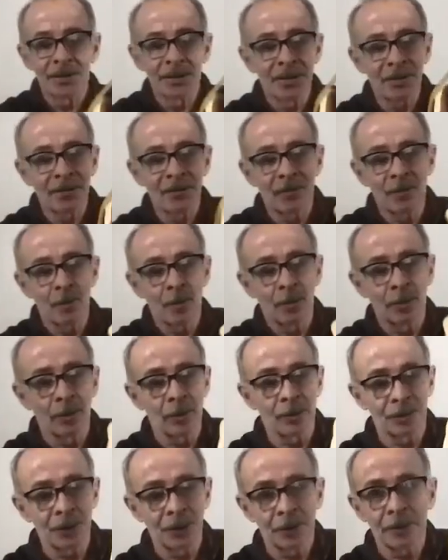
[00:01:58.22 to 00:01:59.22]
the femoral
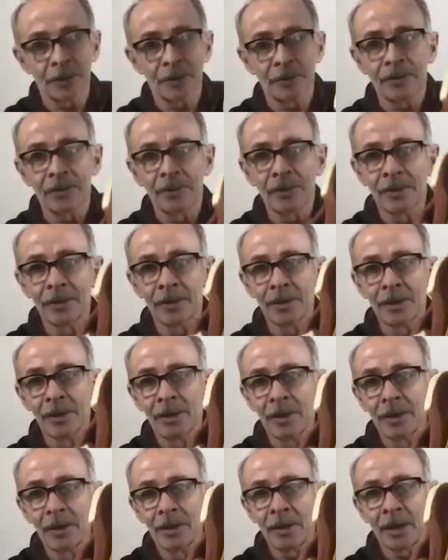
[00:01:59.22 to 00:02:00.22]
nerve.
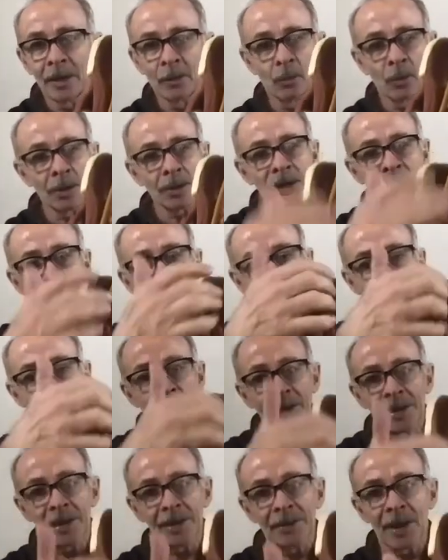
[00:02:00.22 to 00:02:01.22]
And we're going to show you how
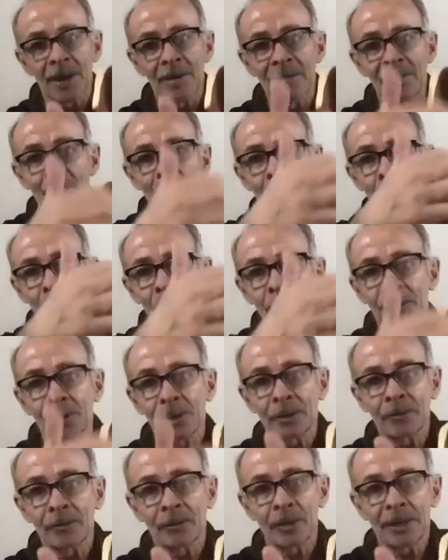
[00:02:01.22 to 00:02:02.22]
to get that femoral
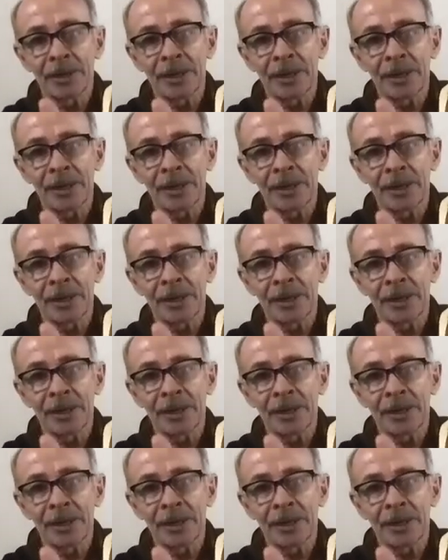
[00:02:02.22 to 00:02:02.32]
nerve really